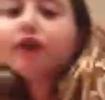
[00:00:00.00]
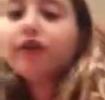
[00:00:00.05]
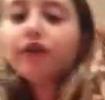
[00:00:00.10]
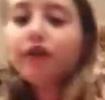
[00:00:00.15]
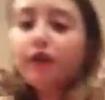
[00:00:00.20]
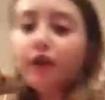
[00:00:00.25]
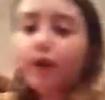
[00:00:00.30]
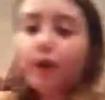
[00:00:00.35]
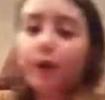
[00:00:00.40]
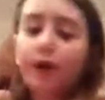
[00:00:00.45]

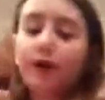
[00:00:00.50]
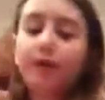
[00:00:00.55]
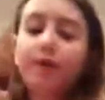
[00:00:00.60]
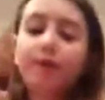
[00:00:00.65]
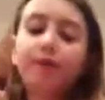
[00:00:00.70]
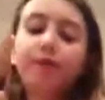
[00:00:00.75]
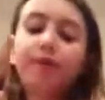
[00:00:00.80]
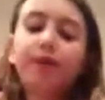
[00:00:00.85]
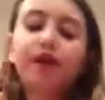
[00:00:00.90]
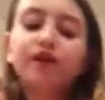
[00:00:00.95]
So
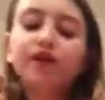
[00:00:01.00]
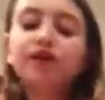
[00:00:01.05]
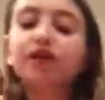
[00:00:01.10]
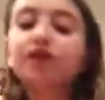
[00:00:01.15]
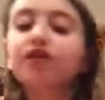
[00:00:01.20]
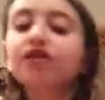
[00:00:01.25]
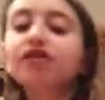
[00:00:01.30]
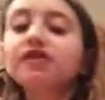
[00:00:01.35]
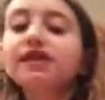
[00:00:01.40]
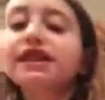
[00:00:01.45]
weird. So
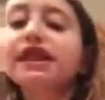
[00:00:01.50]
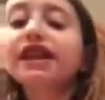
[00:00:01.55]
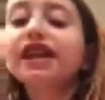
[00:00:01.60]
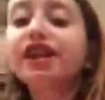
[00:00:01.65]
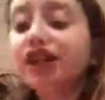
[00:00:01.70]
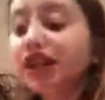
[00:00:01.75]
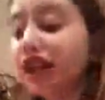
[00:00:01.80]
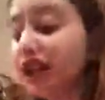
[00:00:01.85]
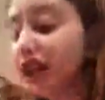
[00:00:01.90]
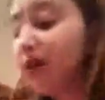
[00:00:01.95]
you'll see
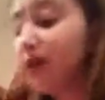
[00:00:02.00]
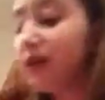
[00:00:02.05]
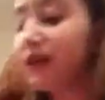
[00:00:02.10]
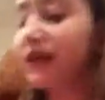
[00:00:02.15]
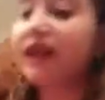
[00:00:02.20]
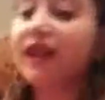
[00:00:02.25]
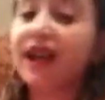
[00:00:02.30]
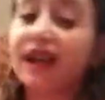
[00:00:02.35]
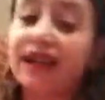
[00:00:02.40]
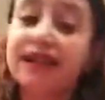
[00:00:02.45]
cooking with
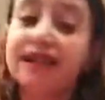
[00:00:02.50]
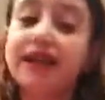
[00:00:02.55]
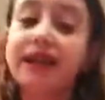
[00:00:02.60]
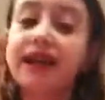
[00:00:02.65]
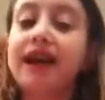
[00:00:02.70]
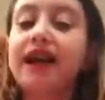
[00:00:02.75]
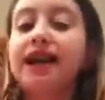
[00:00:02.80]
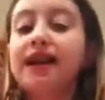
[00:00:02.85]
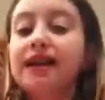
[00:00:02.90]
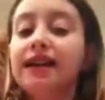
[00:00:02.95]

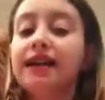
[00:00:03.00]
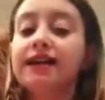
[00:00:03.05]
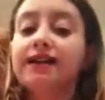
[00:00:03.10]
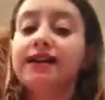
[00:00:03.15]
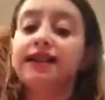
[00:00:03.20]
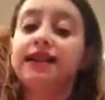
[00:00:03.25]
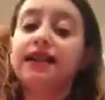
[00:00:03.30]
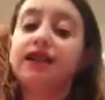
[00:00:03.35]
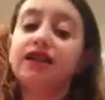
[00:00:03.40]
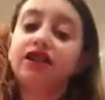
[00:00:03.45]
Alexa
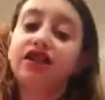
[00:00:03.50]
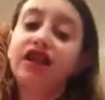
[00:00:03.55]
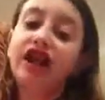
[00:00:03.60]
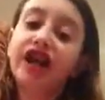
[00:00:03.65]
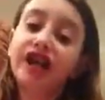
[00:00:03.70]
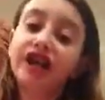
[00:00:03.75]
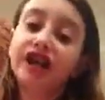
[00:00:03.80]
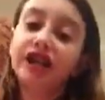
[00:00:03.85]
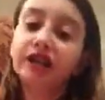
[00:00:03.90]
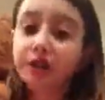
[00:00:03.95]
and
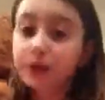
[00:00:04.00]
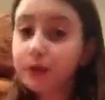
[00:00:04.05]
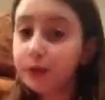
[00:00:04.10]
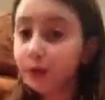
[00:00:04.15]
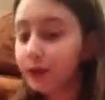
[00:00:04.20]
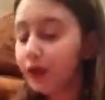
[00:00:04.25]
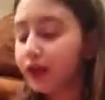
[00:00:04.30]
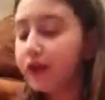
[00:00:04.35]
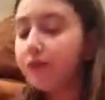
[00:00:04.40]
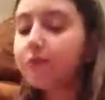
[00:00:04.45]
Shannon
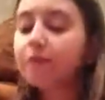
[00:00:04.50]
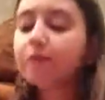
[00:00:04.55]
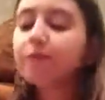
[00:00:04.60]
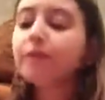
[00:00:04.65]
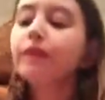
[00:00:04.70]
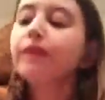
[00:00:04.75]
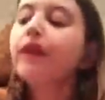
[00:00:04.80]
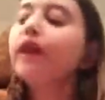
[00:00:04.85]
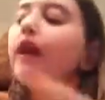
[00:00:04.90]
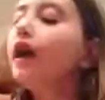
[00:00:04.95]
soon.
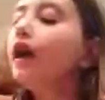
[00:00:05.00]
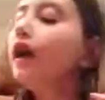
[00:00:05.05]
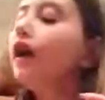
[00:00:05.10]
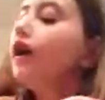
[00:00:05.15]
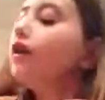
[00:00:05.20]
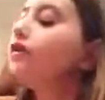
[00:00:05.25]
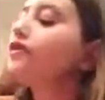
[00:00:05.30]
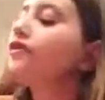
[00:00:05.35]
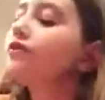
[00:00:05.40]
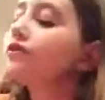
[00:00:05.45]

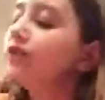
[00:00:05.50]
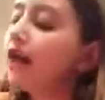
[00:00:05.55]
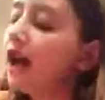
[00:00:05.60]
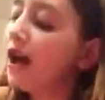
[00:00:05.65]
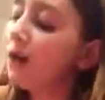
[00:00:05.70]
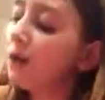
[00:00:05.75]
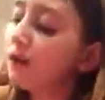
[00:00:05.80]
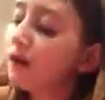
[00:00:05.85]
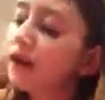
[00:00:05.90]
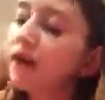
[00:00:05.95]
So now
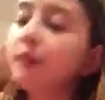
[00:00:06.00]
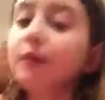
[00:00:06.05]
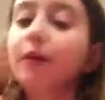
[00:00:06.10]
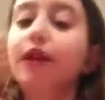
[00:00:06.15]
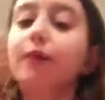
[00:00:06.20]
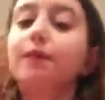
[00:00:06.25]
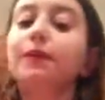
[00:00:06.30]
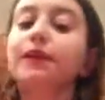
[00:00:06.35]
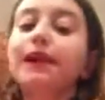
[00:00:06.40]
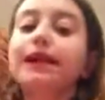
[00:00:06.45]
we're going to
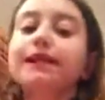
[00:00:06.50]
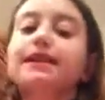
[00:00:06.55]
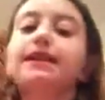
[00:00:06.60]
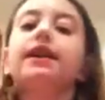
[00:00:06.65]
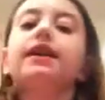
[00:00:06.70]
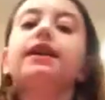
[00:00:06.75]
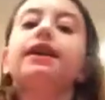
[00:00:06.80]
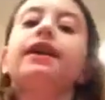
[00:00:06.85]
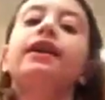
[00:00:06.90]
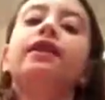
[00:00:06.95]
bring up Alexa.
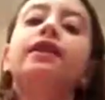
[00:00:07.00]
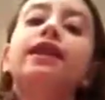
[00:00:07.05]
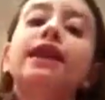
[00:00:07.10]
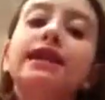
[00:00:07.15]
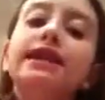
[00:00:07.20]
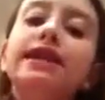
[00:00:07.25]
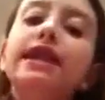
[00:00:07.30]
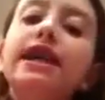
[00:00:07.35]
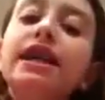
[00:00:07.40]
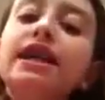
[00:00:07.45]

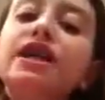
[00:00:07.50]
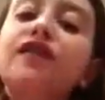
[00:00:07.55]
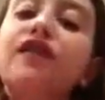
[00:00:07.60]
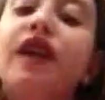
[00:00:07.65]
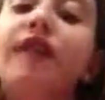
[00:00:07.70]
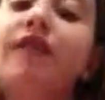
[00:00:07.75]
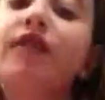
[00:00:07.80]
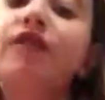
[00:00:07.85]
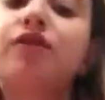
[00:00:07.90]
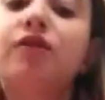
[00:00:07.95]
Alexa is
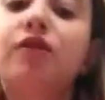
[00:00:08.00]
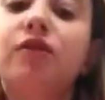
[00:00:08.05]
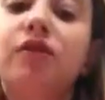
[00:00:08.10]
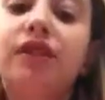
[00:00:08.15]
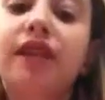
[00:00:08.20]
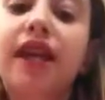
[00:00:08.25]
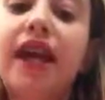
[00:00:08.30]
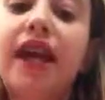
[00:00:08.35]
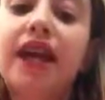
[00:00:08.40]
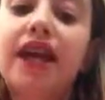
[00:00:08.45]
five years
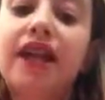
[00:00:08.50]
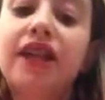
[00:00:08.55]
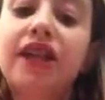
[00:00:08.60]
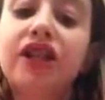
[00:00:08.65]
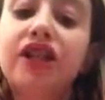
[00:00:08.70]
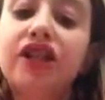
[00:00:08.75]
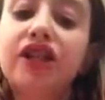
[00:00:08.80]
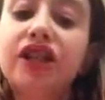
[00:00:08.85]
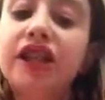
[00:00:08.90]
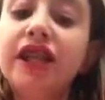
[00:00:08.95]
old,
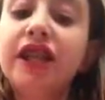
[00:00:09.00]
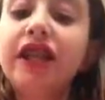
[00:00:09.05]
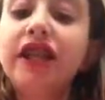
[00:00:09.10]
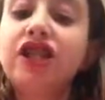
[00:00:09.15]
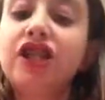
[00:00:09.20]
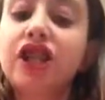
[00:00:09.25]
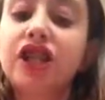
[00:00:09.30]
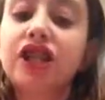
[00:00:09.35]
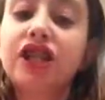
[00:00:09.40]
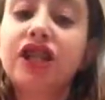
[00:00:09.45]
and she
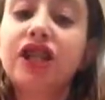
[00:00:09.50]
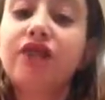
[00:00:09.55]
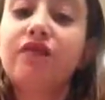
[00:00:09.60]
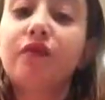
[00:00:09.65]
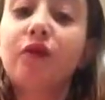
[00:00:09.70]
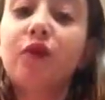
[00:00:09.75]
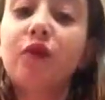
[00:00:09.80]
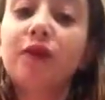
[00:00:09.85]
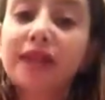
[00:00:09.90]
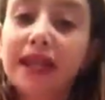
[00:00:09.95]
just
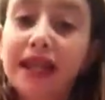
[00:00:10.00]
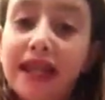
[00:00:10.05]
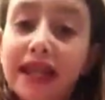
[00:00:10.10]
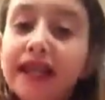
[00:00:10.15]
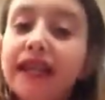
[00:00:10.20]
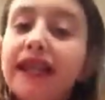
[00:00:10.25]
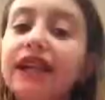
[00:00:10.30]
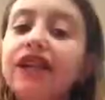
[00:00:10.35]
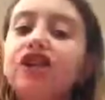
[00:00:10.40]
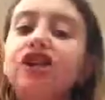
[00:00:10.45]
enrolled
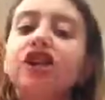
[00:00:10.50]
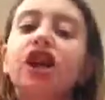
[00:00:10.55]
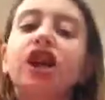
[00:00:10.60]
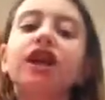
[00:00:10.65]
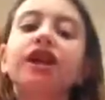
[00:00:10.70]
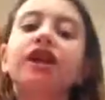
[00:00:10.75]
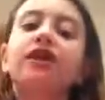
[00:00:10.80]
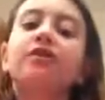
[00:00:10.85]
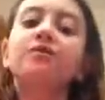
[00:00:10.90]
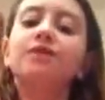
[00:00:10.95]
in
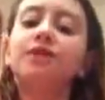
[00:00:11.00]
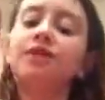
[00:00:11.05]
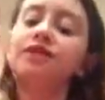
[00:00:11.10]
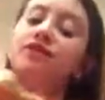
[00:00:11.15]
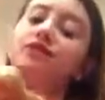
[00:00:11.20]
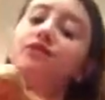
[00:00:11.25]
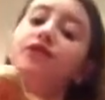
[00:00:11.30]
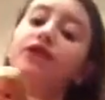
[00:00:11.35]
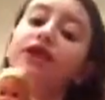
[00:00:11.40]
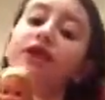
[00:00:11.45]
kindergarten, which
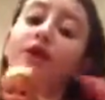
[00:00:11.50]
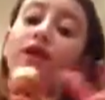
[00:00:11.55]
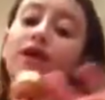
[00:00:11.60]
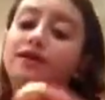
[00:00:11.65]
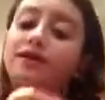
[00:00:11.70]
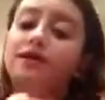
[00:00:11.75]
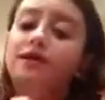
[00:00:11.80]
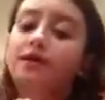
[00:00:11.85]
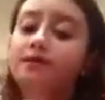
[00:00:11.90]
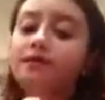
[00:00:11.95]
is really
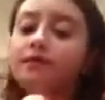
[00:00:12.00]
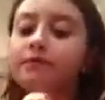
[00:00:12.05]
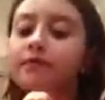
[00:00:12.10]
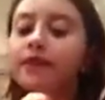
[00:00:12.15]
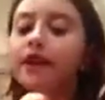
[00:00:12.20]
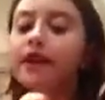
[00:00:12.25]
awesome.